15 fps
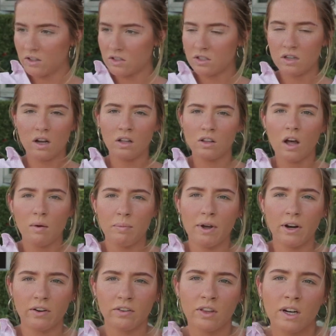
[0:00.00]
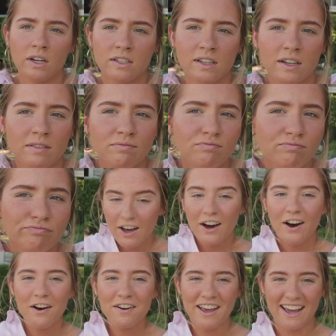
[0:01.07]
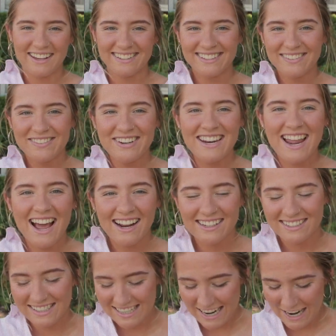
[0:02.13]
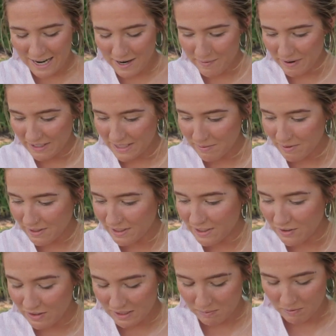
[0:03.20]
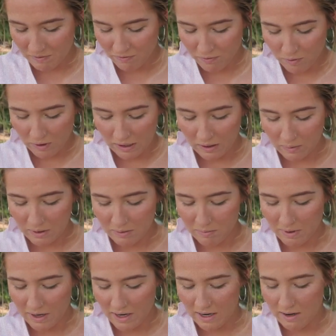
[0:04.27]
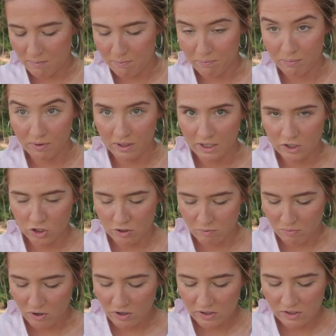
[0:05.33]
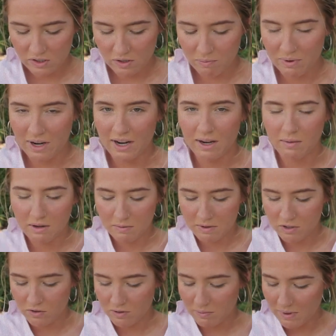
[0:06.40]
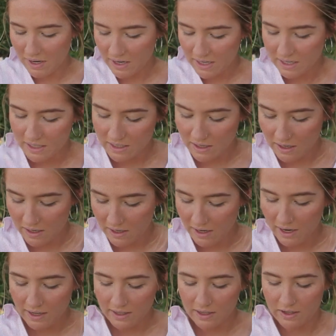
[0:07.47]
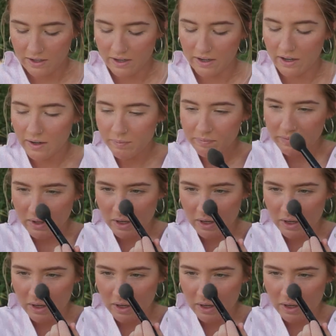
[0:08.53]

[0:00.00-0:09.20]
looks a lot better than it did. Okay, so next, I typically do this before with my blush and bronzer, but I am going to be doing my highlighter here.